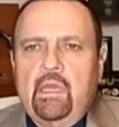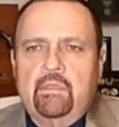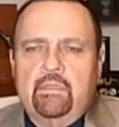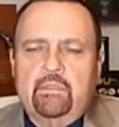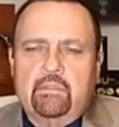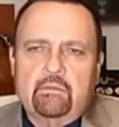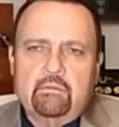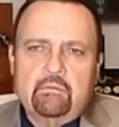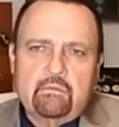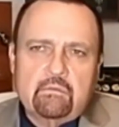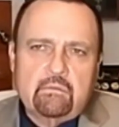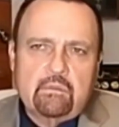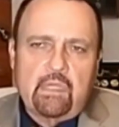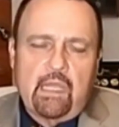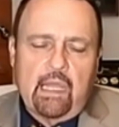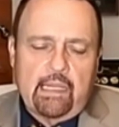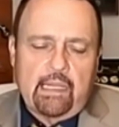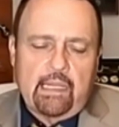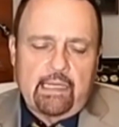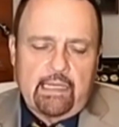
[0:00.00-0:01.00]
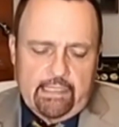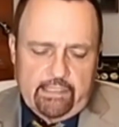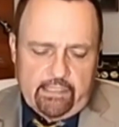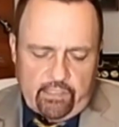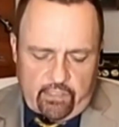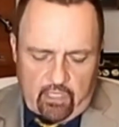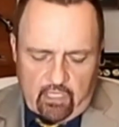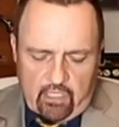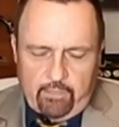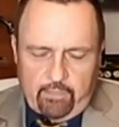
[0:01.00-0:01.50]
Yes, I'd like
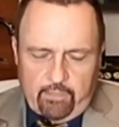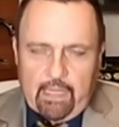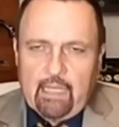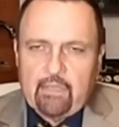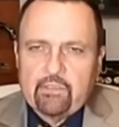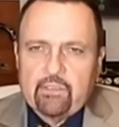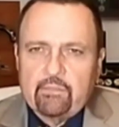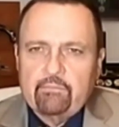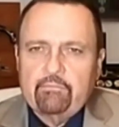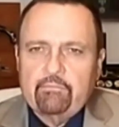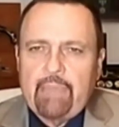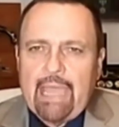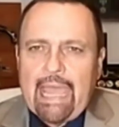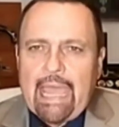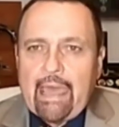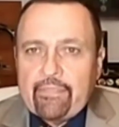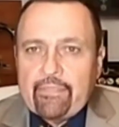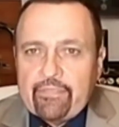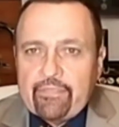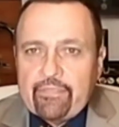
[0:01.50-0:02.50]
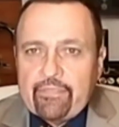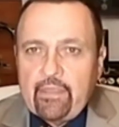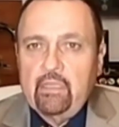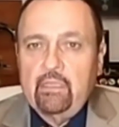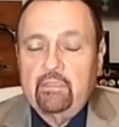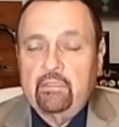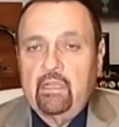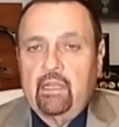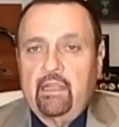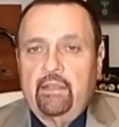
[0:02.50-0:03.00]
to talk about some bad
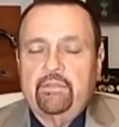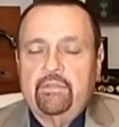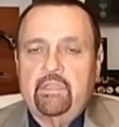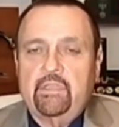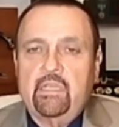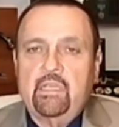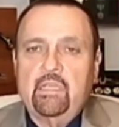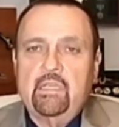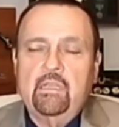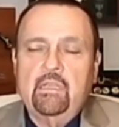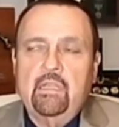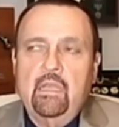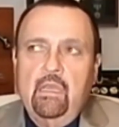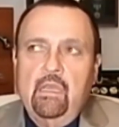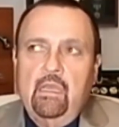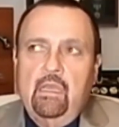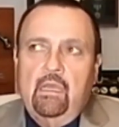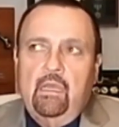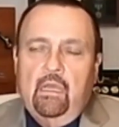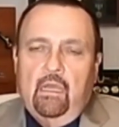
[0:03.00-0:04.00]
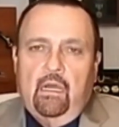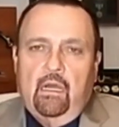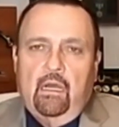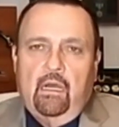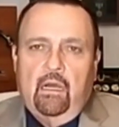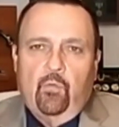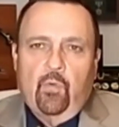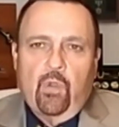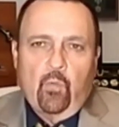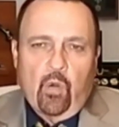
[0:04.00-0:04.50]
things that I've seen.
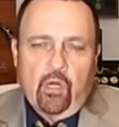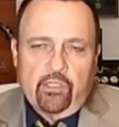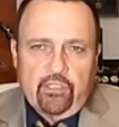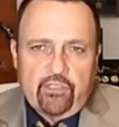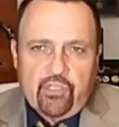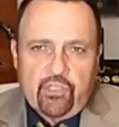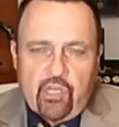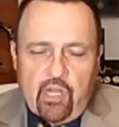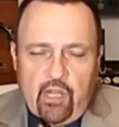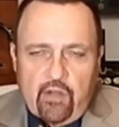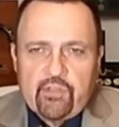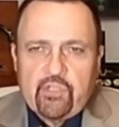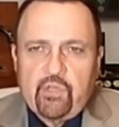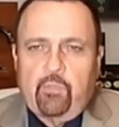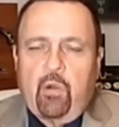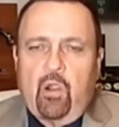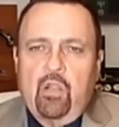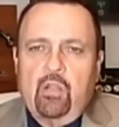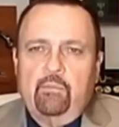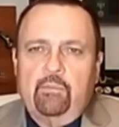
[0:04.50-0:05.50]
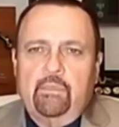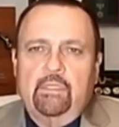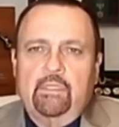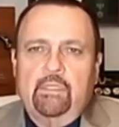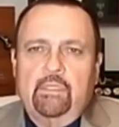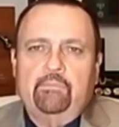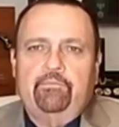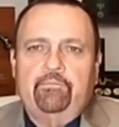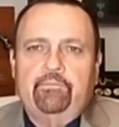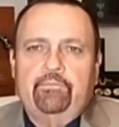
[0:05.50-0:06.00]
We worked at the Sheriff's
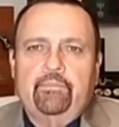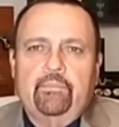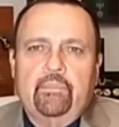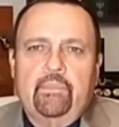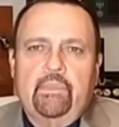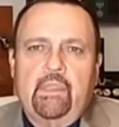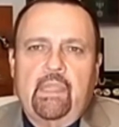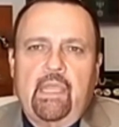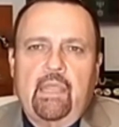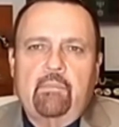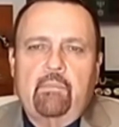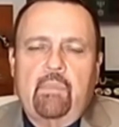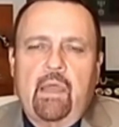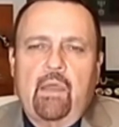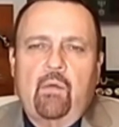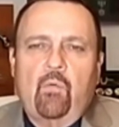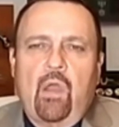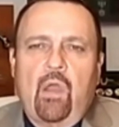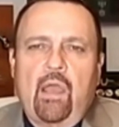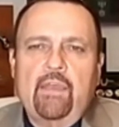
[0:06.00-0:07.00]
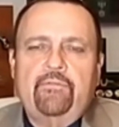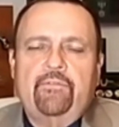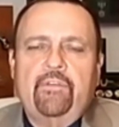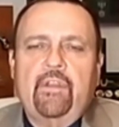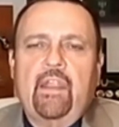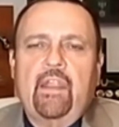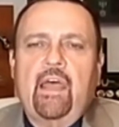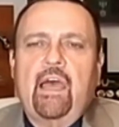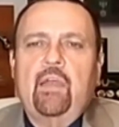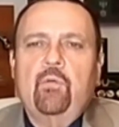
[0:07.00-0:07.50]
Department, and my
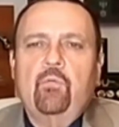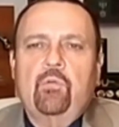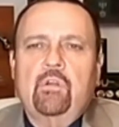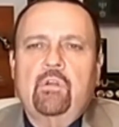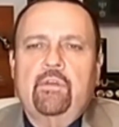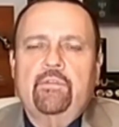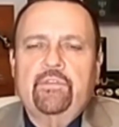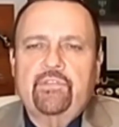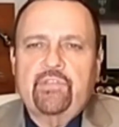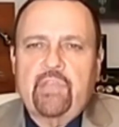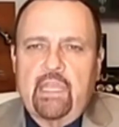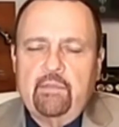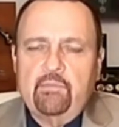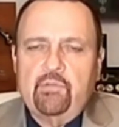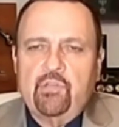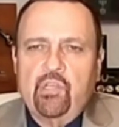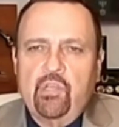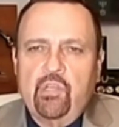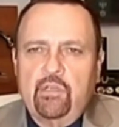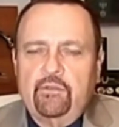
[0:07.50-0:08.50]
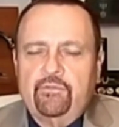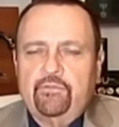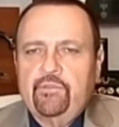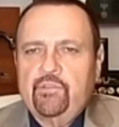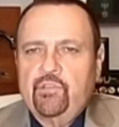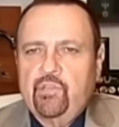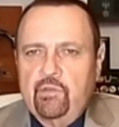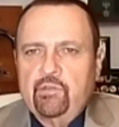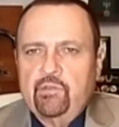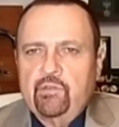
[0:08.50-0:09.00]
wife and I were on the same shift.
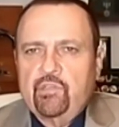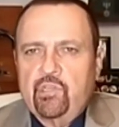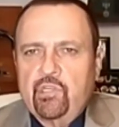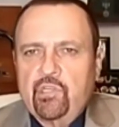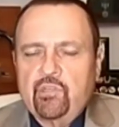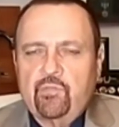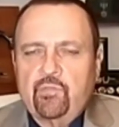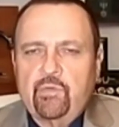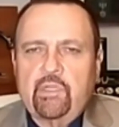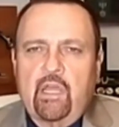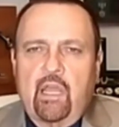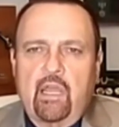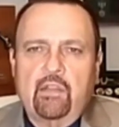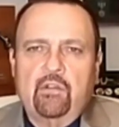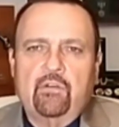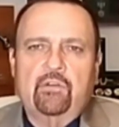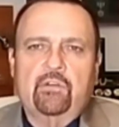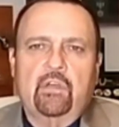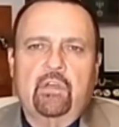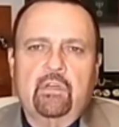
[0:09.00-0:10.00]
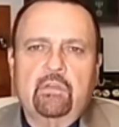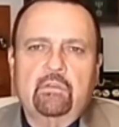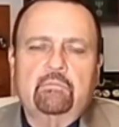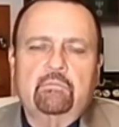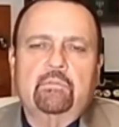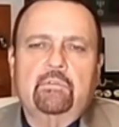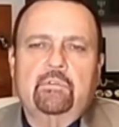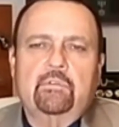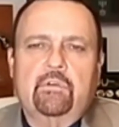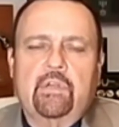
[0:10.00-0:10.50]
She's retired
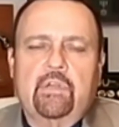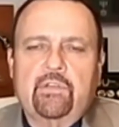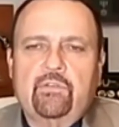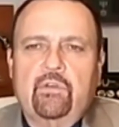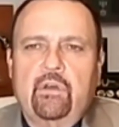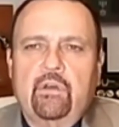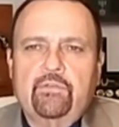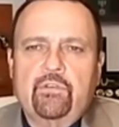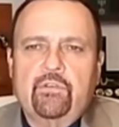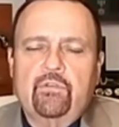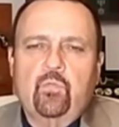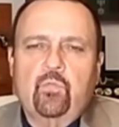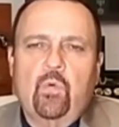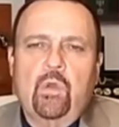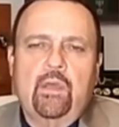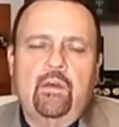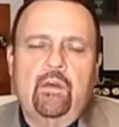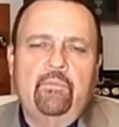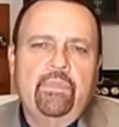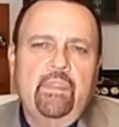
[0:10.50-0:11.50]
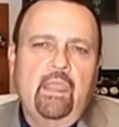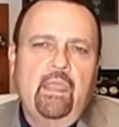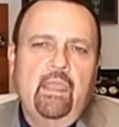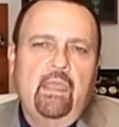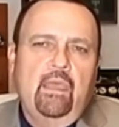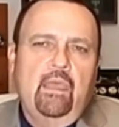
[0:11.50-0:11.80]
correctional officer as well.